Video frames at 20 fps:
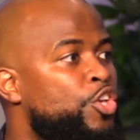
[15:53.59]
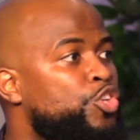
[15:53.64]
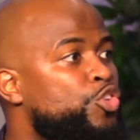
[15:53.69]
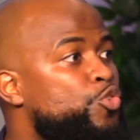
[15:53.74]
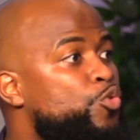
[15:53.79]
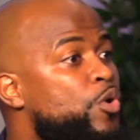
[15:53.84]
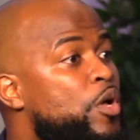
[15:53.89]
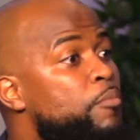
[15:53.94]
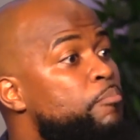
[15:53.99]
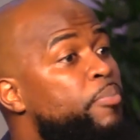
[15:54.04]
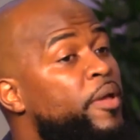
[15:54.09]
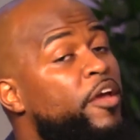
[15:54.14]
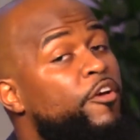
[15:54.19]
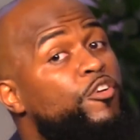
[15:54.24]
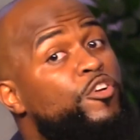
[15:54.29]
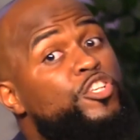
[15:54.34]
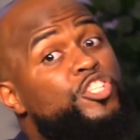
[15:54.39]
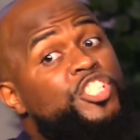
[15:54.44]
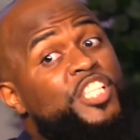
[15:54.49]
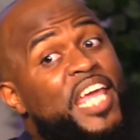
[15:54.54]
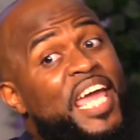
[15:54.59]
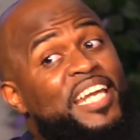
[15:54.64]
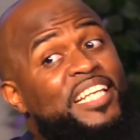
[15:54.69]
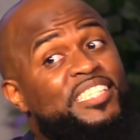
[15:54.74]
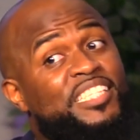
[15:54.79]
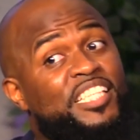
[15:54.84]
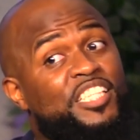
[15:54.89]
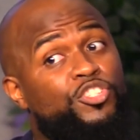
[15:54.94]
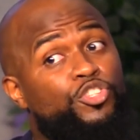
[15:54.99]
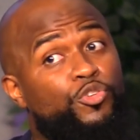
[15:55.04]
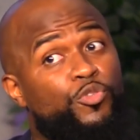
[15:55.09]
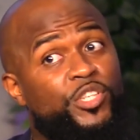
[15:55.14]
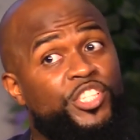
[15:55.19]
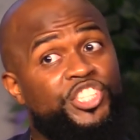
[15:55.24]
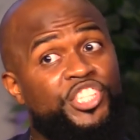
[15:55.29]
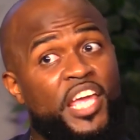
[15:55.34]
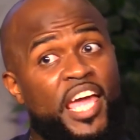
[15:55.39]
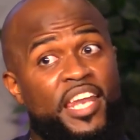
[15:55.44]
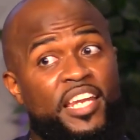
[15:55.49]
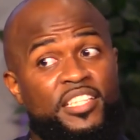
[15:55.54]
You compare Christianity to
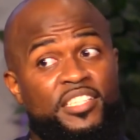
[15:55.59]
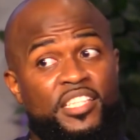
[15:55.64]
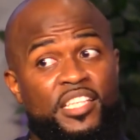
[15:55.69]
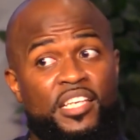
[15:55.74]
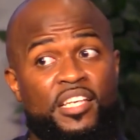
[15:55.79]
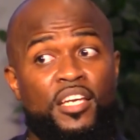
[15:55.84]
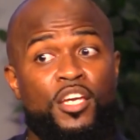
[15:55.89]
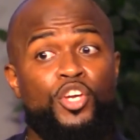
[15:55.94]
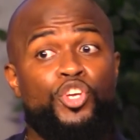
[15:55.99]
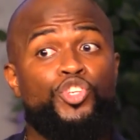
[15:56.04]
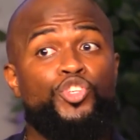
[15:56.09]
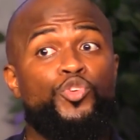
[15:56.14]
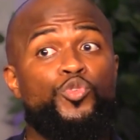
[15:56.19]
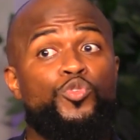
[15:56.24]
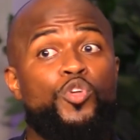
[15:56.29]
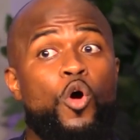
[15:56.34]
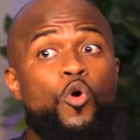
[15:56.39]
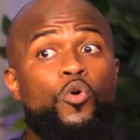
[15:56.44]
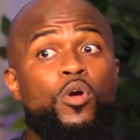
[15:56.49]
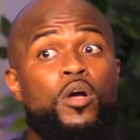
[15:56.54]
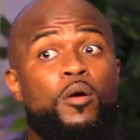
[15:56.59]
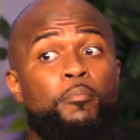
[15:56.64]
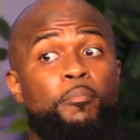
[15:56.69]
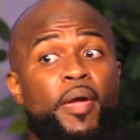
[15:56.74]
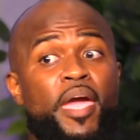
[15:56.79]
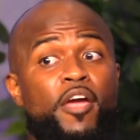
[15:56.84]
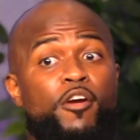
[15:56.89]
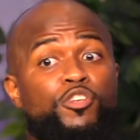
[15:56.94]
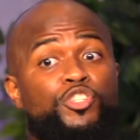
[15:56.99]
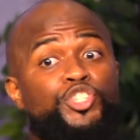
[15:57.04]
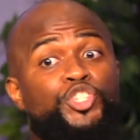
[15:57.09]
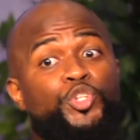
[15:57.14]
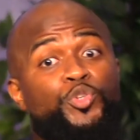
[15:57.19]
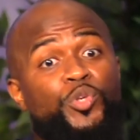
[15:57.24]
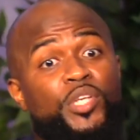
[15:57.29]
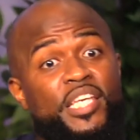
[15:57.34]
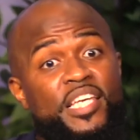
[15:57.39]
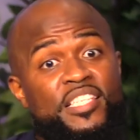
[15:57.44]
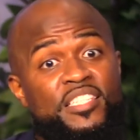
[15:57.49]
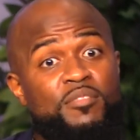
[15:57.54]
Christianity. You don't compare
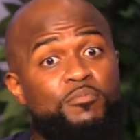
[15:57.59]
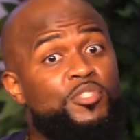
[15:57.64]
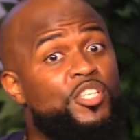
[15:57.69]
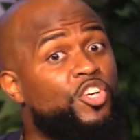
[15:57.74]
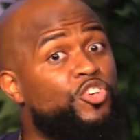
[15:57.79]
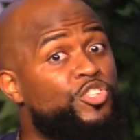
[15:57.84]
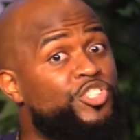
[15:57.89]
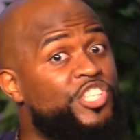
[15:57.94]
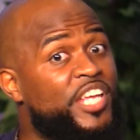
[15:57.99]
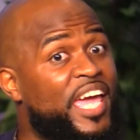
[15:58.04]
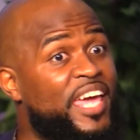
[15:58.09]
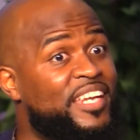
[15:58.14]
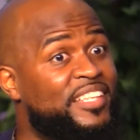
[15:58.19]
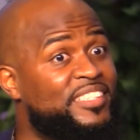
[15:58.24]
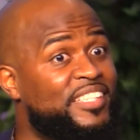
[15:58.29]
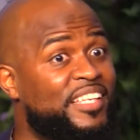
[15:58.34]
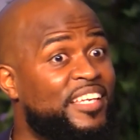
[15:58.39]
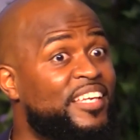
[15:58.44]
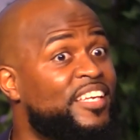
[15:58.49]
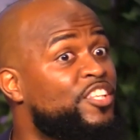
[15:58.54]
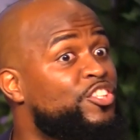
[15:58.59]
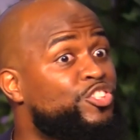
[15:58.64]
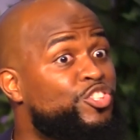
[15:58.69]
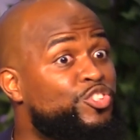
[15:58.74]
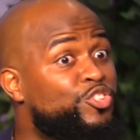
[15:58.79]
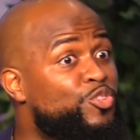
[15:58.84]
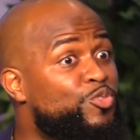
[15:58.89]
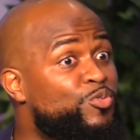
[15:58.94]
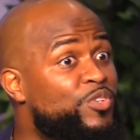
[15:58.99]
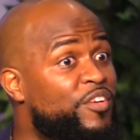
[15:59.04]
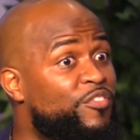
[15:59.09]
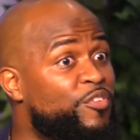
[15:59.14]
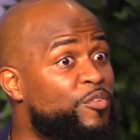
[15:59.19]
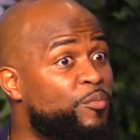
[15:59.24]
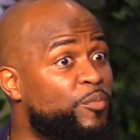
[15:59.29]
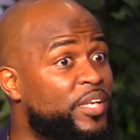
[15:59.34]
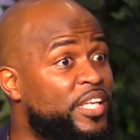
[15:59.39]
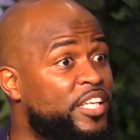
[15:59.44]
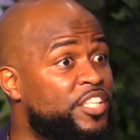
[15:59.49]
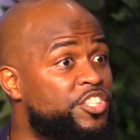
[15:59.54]
Judaism to Christianity. It's two
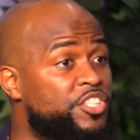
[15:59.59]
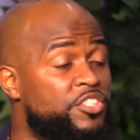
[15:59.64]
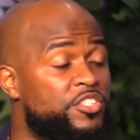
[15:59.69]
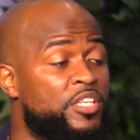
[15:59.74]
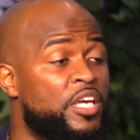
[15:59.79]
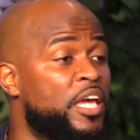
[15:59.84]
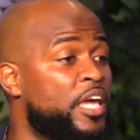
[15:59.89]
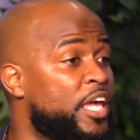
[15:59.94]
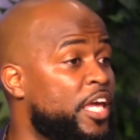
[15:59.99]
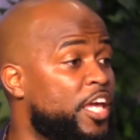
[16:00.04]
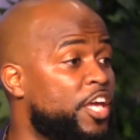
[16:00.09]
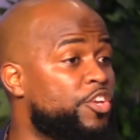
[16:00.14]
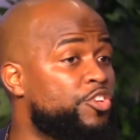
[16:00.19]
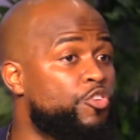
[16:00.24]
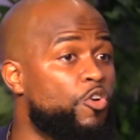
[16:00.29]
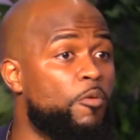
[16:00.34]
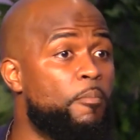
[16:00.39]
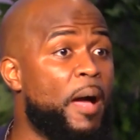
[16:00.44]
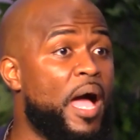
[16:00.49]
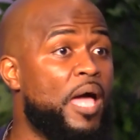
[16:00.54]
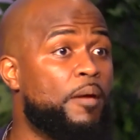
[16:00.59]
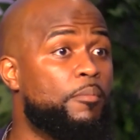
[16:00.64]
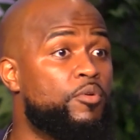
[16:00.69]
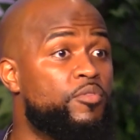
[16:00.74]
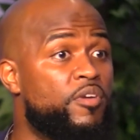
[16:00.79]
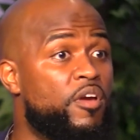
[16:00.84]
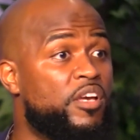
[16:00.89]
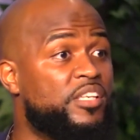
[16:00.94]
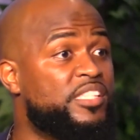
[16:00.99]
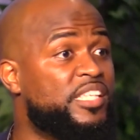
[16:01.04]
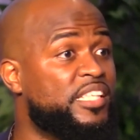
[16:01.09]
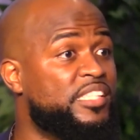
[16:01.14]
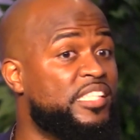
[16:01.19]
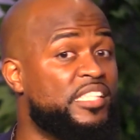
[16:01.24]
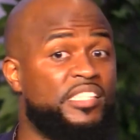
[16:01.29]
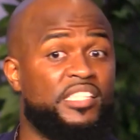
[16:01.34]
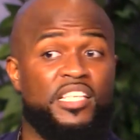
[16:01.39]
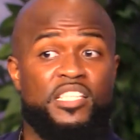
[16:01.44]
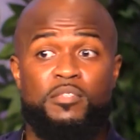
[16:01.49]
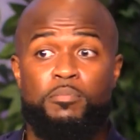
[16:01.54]
different religions. In your Bible, there are
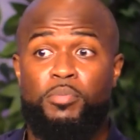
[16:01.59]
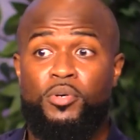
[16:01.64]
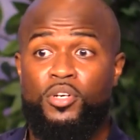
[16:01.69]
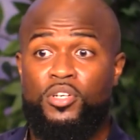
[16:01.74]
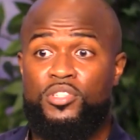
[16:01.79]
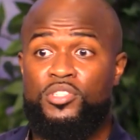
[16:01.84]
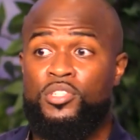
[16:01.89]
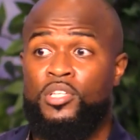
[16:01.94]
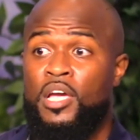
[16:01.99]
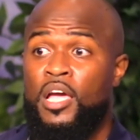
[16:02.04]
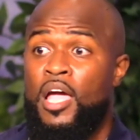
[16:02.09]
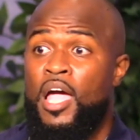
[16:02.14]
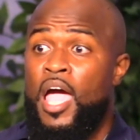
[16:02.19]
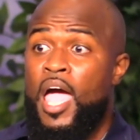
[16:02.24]
66 books.